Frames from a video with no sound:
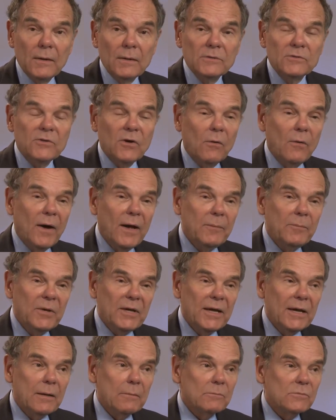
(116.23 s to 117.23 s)
So
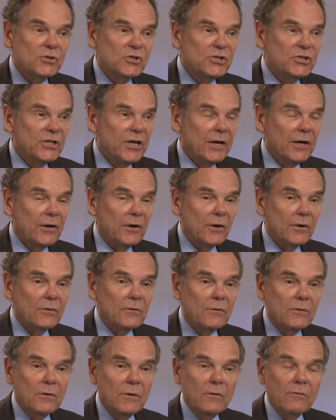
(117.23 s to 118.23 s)
IBM
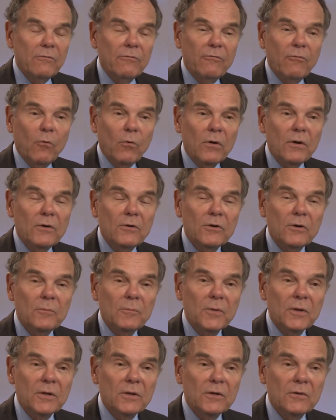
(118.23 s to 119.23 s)
shared $400
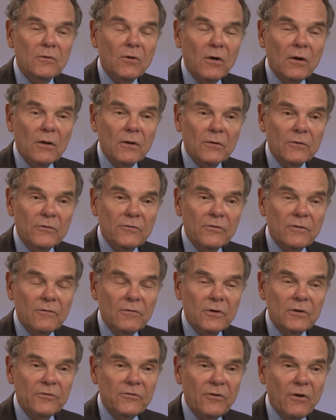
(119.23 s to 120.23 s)
million of
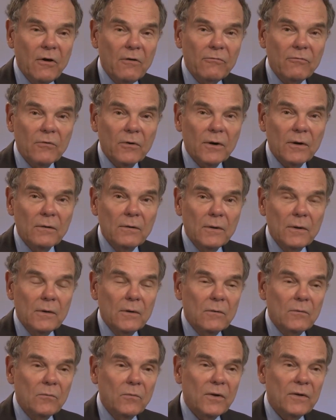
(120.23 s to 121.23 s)
their software
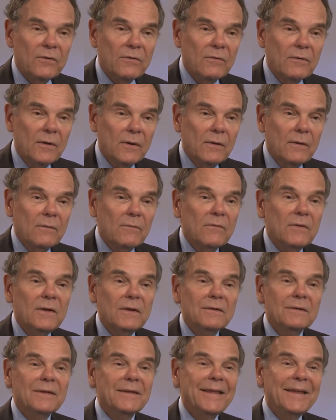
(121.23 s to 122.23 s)
with the
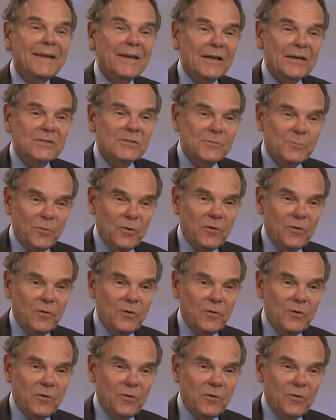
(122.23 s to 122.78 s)
Linux